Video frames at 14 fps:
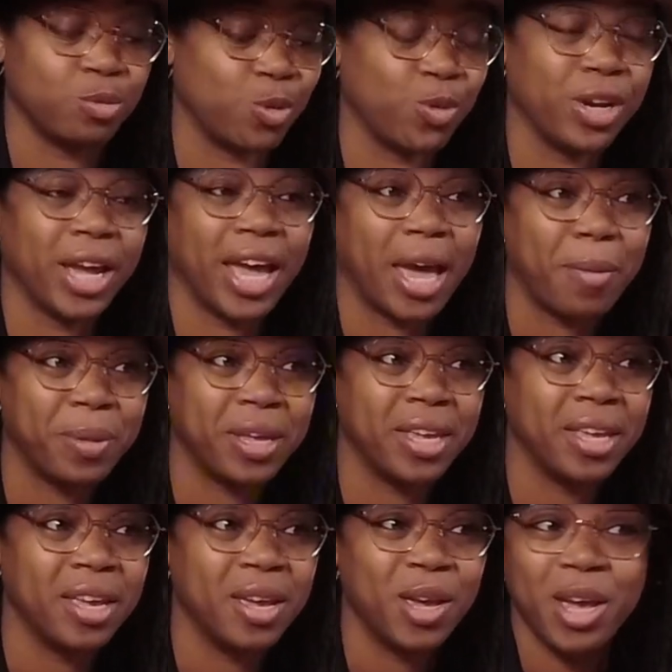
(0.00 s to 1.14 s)
When we're happy,
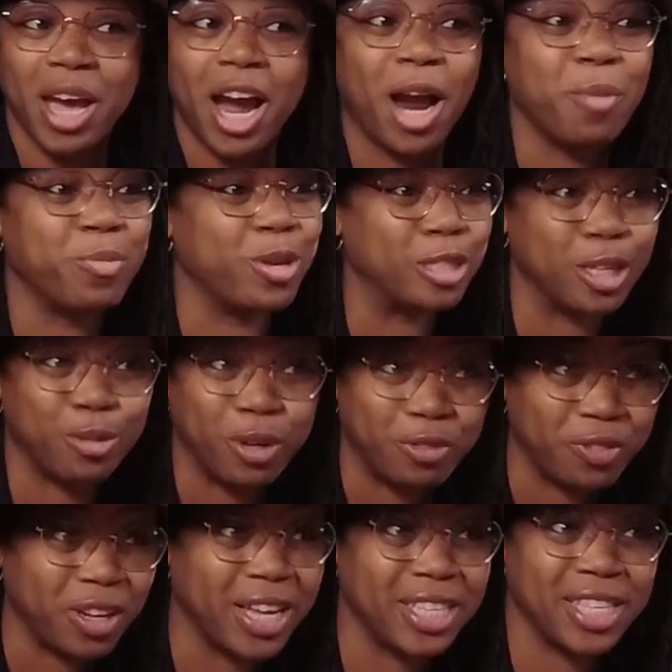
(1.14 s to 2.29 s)
our music
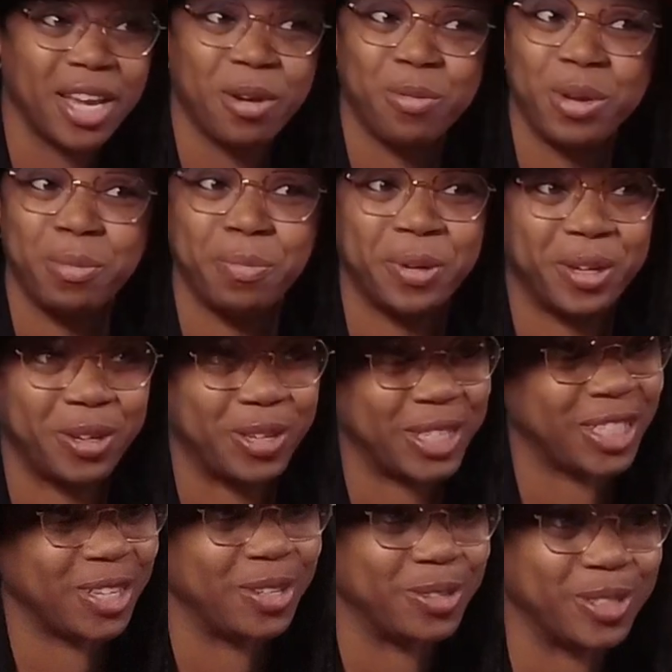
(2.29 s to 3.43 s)
reflects that. We're putting on
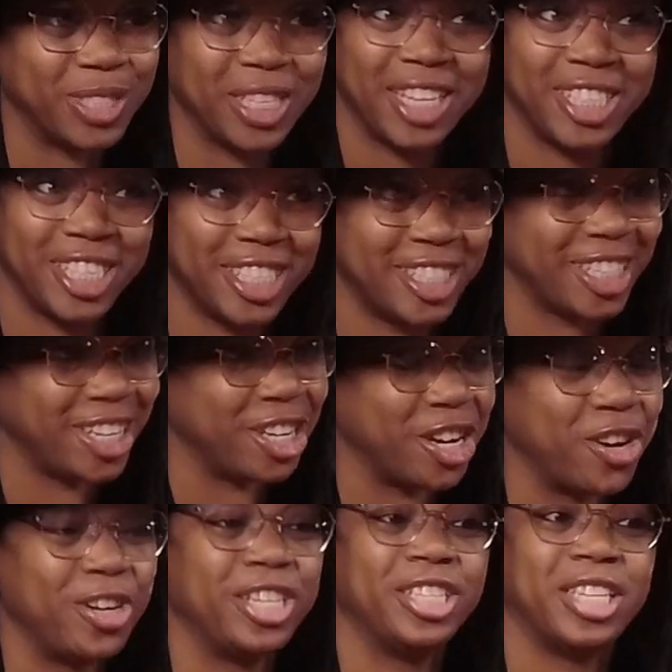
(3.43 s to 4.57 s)
songs that just
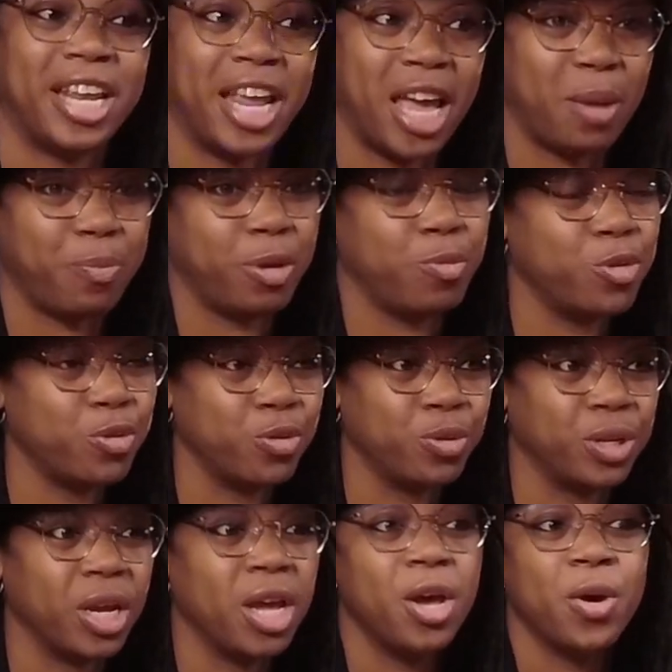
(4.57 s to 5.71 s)
encourage that happy mood.